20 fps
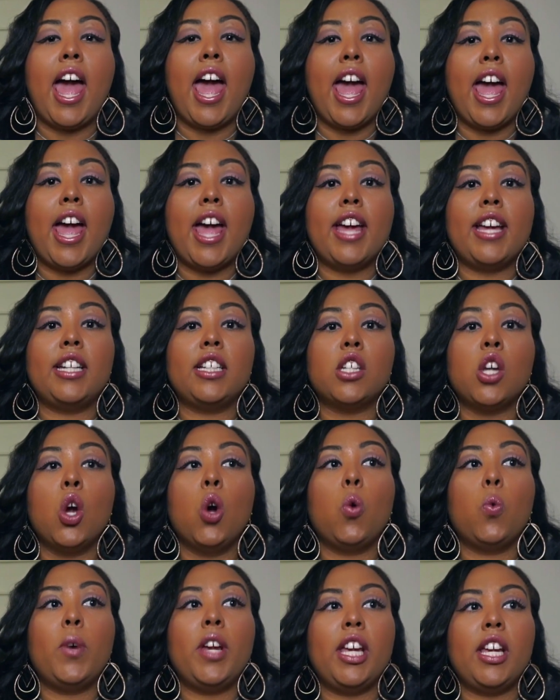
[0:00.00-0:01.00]
and
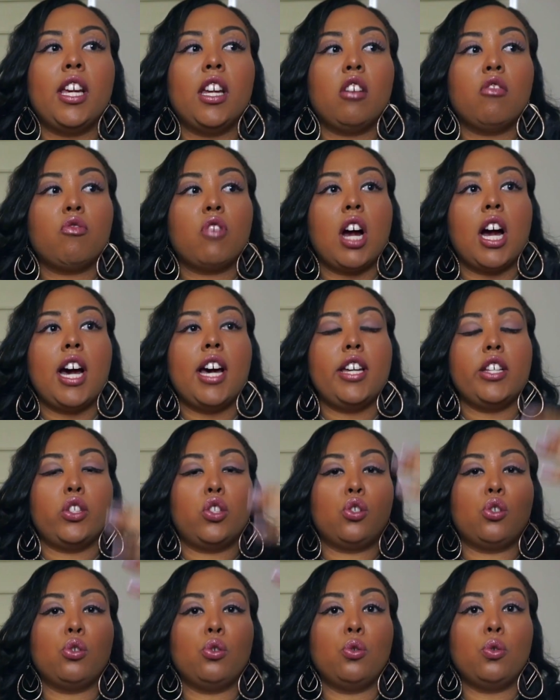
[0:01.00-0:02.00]
we get a ride
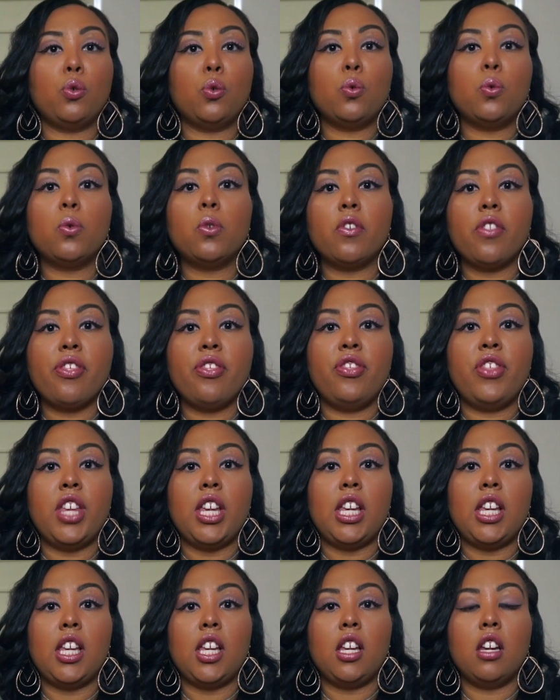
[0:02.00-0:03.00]
to
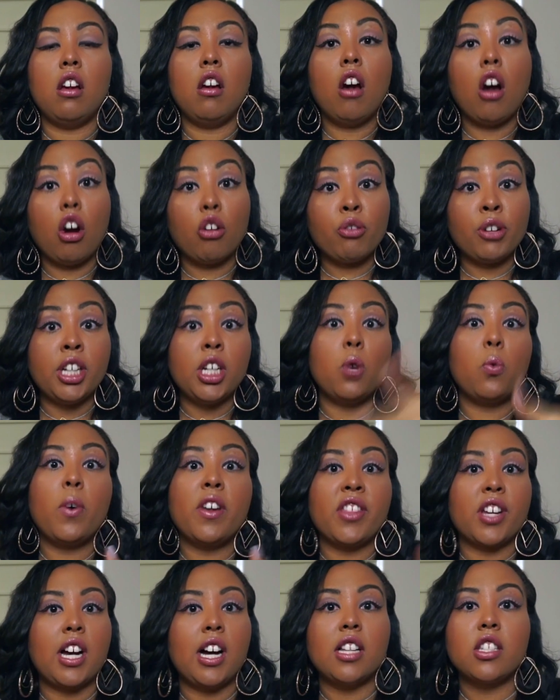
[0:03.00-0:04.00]
the arena
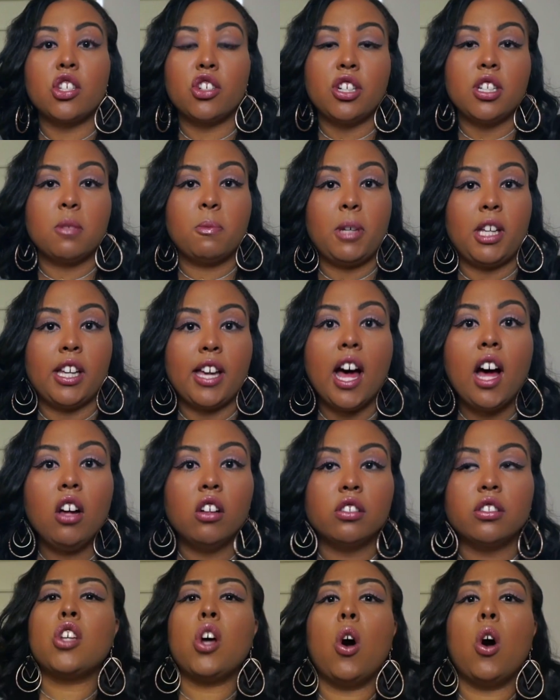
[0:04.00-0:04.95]
where the concert is being held.